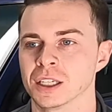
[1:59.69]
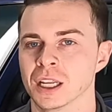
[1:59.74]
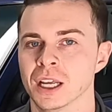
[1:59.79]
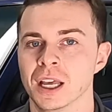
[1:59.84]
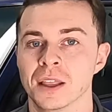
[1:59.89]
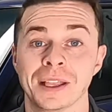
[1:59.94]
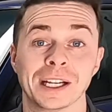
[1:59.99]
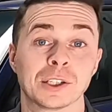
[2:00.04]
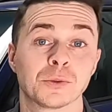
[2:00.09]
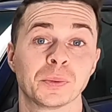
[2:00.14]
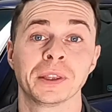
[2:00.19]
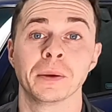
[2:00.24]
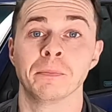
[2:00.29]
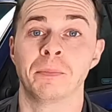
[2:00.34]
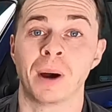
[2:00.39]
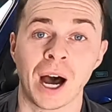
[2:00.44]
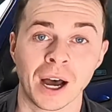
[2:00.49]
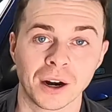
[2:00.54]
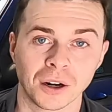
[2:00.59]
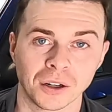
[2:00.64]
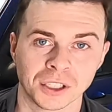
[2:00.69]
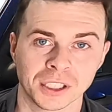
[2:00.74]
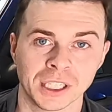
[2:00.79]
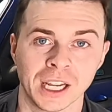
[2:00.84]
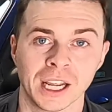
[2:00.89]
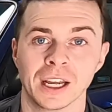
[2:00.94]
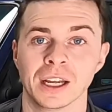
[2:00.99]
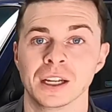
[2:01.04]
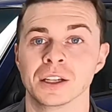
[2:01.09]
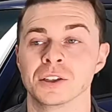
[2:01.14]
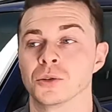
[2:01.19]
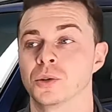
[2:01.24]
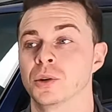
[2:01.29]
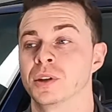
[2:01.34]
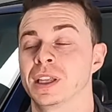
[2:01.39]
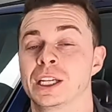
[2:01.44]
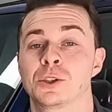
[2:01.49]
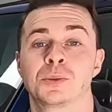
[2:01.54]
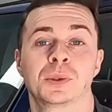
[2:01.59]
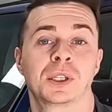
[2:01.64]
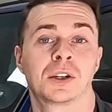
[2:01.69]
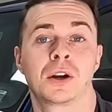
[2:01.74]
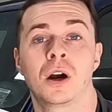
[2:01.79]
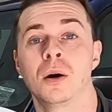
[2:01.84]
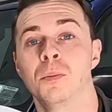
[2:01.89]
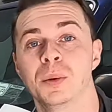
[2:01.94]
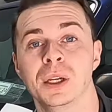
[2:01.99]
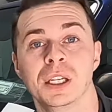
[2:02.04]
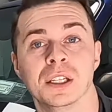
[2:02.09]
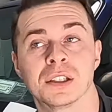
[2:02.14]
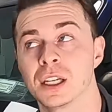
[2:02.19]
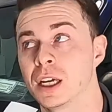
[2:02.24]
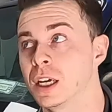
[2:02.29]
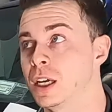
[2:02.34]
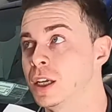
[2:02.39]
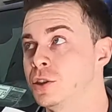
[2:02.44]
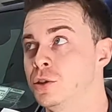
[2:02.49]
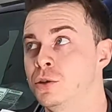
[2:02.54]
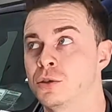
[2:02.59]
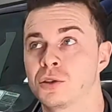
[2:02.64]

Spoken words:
that's what the bottle says or that's what the company says. You saw